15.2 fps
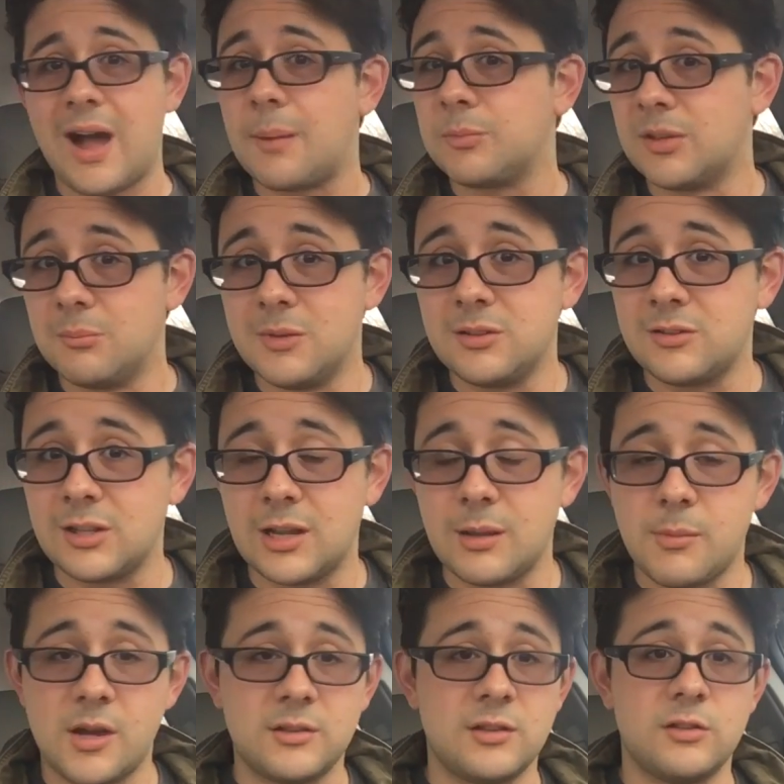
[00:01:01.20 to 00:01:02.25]
optimistic
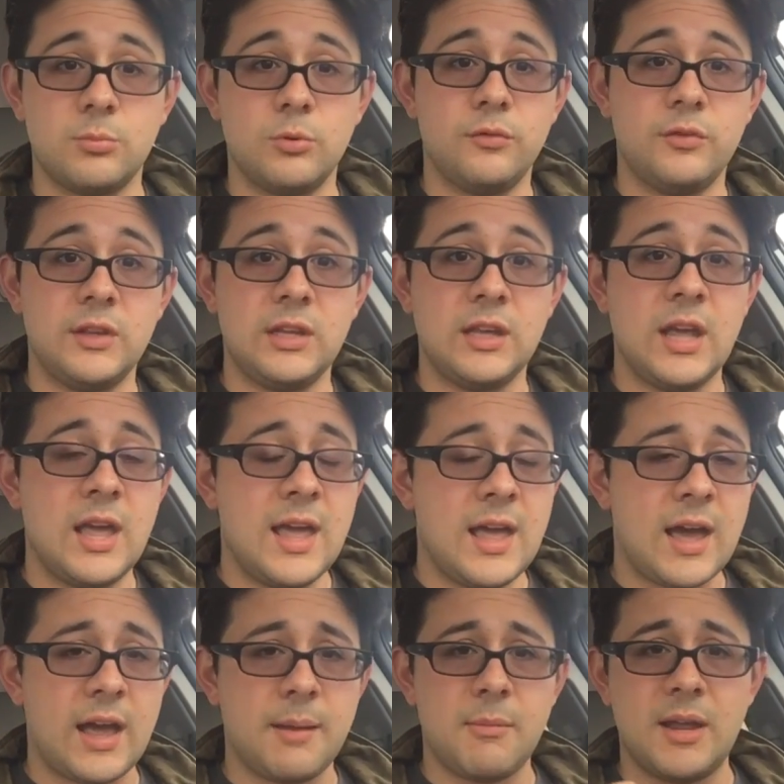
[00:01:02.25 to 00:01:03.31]
about this movie.
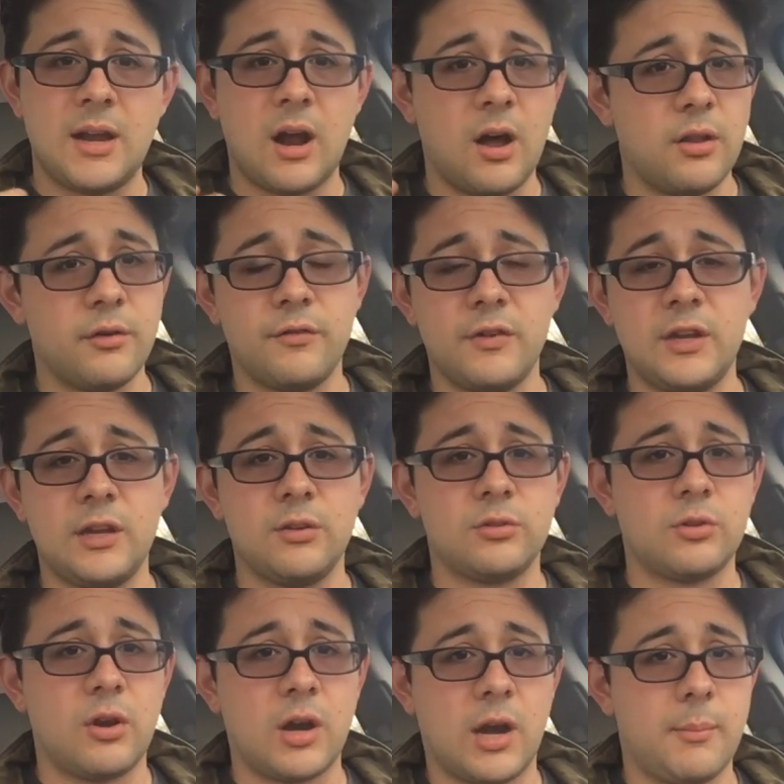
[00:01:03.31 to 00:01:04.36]
I made other videos
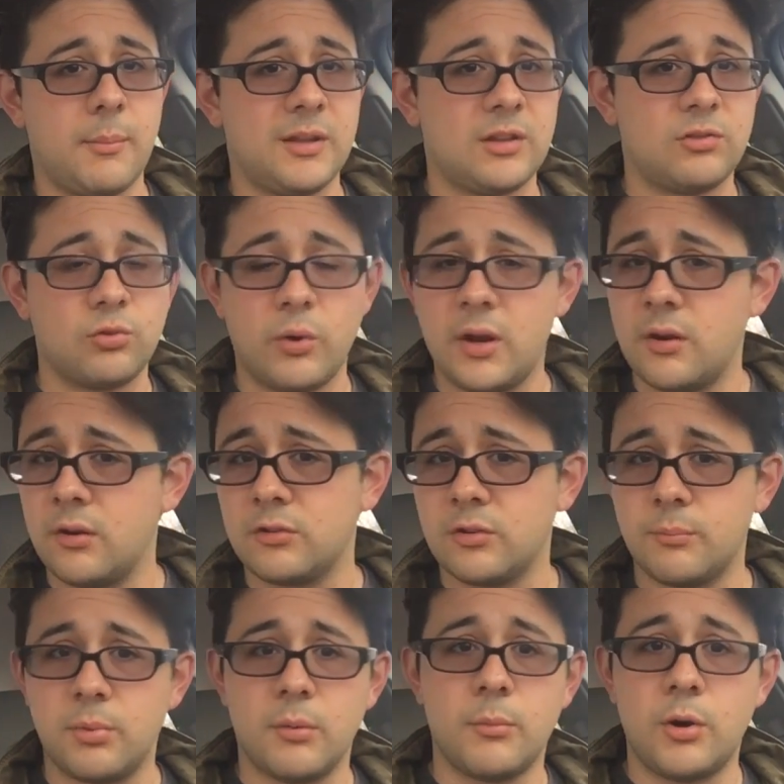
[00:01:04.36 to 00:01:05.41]
talking about the trailers
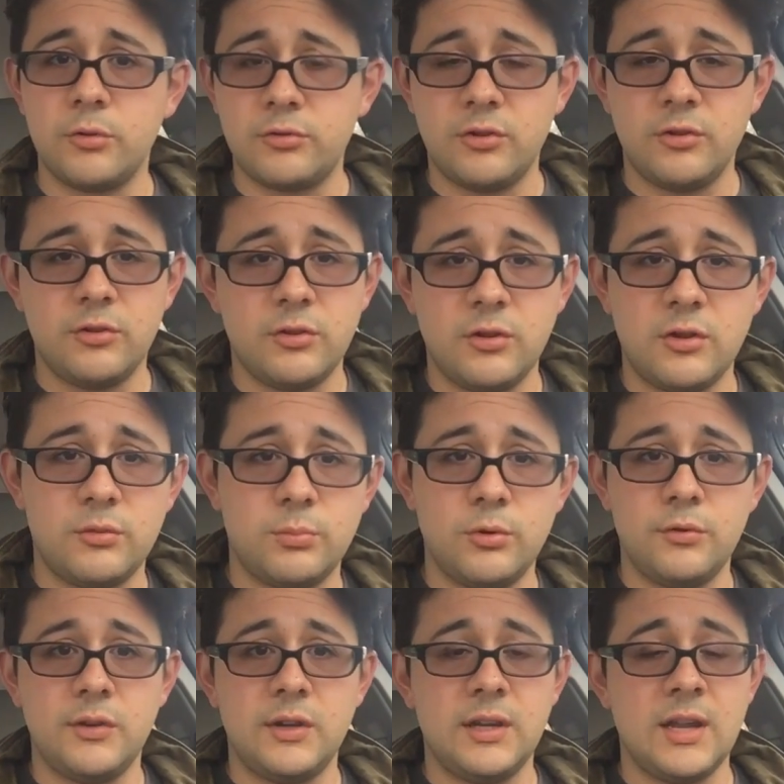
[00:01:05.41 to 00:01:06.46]
and promotion to this
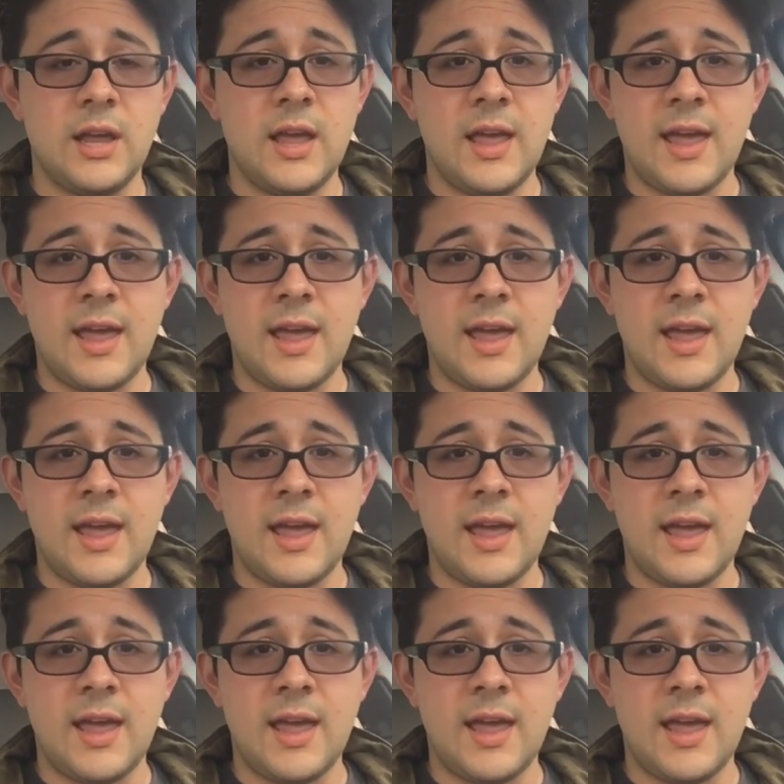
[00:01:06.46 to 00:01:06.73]
movie.